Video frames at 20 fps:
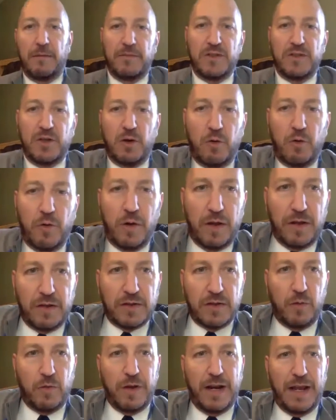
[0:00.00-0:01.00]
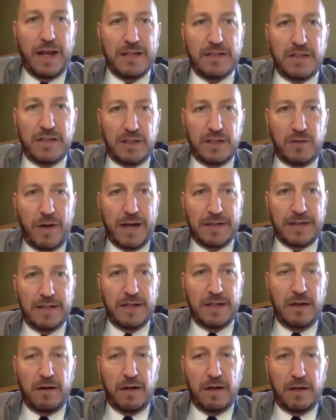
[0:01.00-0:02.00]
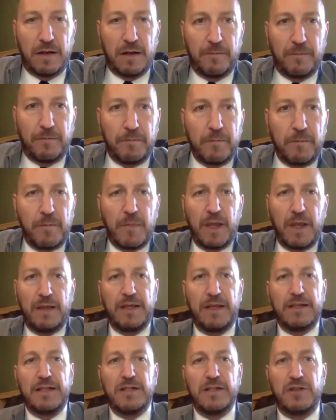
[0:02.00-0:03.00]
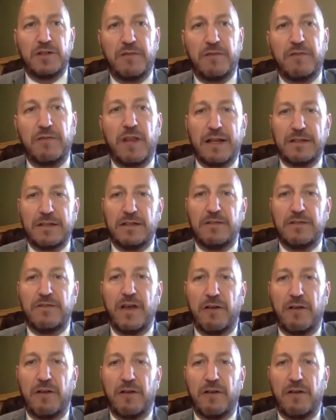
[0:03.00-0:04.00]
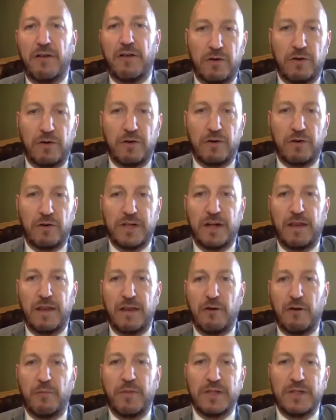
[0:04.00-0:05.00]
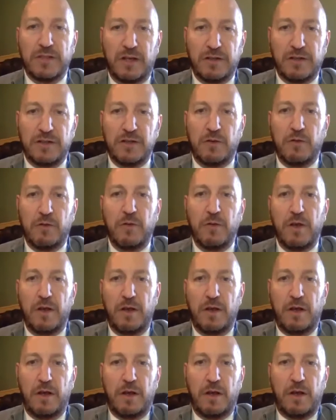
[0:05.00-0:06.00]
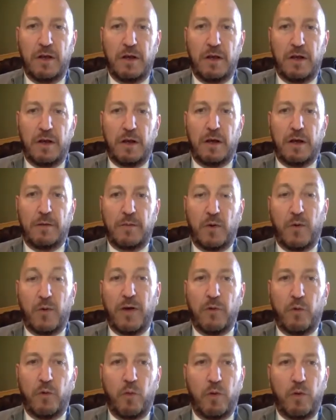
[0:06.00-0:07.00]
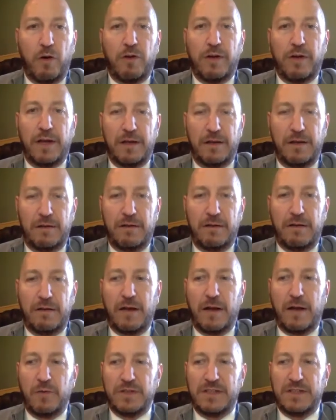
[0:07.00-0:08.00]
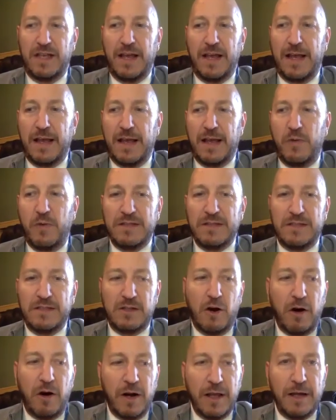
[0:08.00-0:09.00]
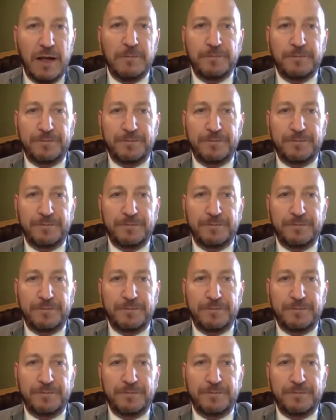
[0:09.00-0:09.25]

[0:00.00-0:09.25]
So it has attracted the attention of lots of healthcare workers and therapists also around the world, I would say. And we started